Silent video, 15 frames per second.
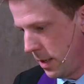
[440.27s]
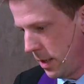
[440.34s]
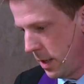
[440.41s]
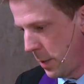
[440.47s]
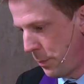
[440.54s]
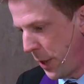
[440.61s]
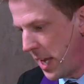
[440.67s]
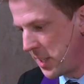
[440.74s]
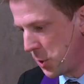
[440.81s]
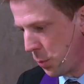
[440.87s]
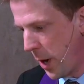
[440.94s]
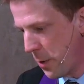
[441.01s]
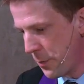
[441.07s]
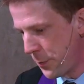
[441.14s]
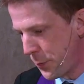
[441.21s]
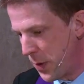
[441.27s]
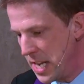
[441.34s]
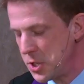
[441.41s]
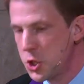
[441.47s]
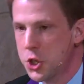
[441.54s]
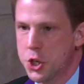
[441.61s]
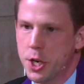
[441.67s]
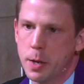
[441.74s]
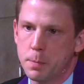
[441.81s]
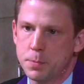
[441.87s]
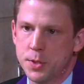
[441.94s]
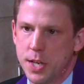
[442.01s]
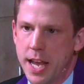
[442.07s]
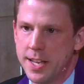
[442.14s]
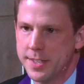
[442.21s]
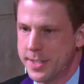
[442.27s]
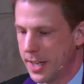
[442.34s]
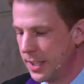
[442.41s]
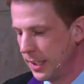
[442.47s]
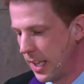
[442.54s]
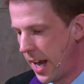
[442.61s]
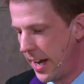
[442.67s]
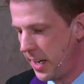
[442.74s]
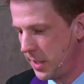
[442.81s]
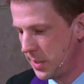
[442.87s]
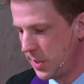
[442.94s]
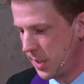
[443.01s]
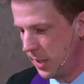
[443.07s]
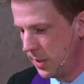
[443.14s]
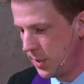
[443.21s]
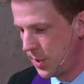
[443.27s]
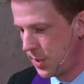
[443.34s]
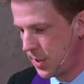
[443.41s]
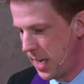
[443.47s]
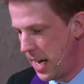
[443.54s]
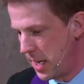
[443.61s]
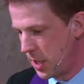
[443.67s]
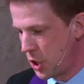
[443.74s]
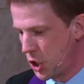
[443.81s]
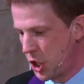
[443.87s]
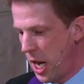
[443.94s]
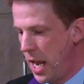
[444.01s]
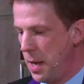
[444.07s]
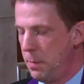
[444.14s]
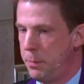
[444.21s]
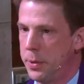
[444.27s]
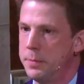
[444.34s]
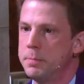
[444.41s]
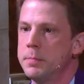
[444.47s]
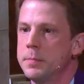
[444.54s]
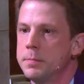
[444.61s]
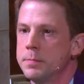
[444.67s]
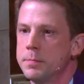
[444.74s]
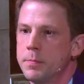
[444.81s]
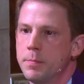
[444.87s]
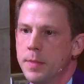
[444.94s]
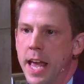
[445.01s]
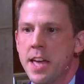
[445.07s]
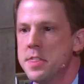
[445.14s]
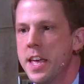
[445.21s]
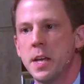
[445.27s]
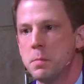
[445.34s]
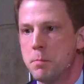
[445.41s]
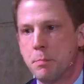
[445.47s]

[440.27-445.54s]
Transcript: The place where friendships and alliances take shape and then